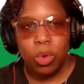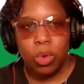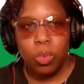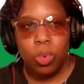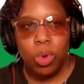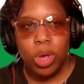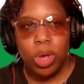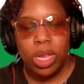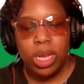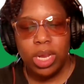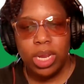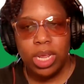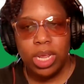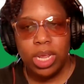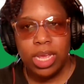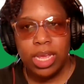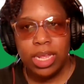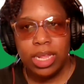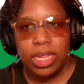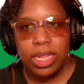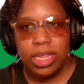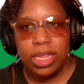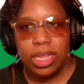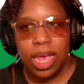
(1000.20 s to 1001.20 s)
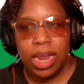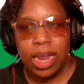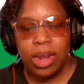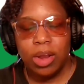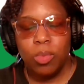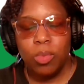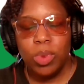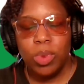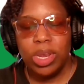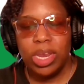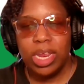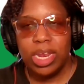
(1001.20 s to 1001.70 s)
I know
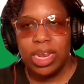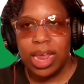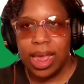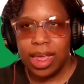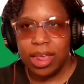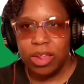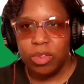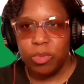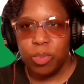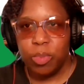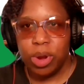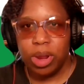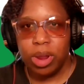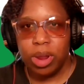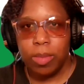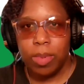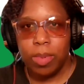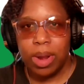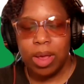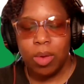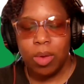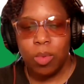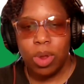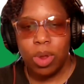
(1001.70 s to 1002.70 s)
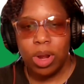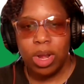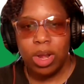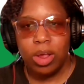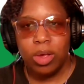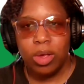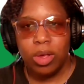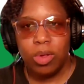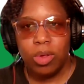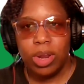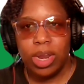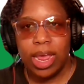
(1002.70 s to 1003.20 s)
we did the icebreaker, but I want to
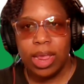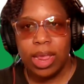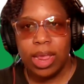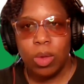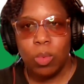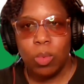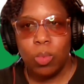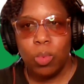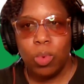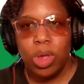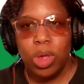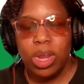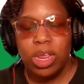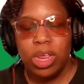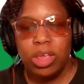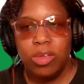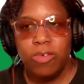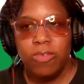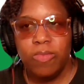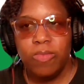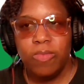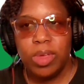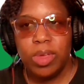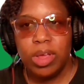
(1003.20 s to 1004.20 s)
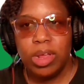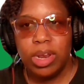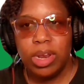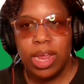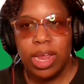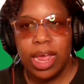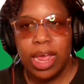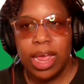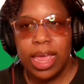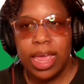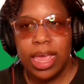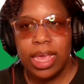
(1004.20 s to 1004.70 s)
know, like, what do you feel
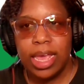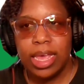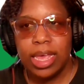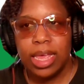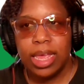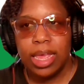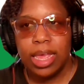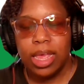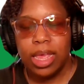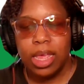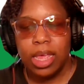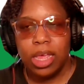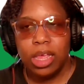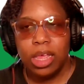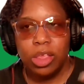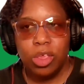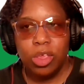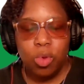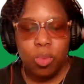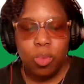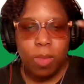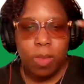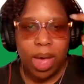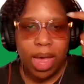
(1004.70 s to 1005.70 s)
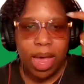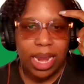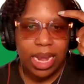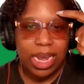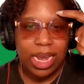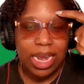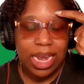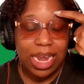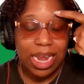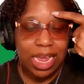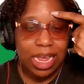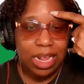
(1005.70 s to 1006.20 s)
like you might
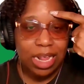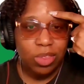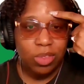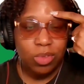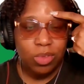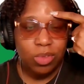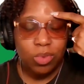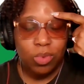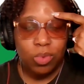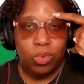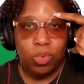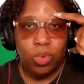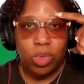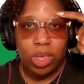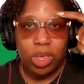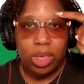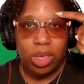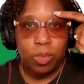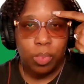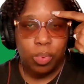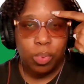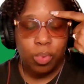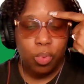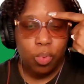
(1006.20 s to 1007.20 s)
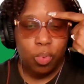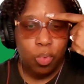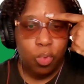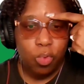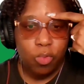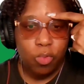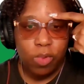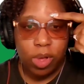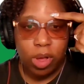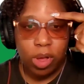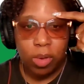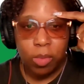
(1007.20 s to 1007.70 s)
need to
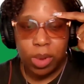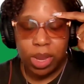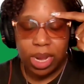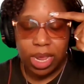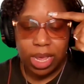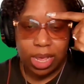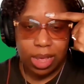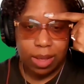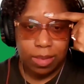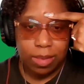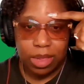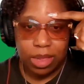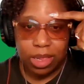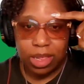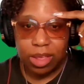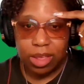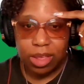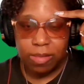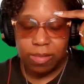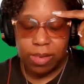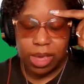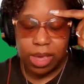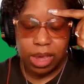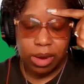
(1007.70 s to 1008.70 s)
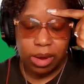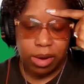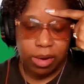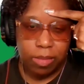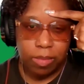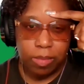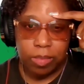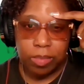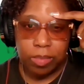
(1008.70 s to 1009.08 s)
improve on when it comes to self care?